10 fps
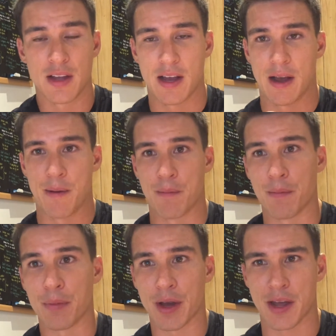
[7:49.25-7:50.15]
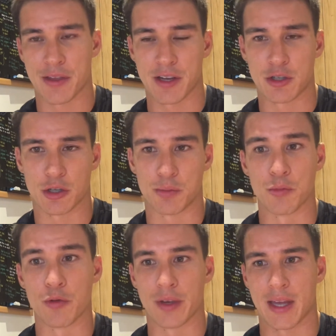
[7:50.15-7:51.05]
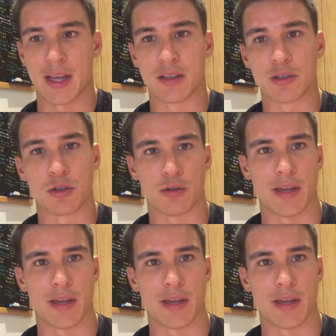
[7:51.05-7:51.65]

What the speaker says: I think just moving into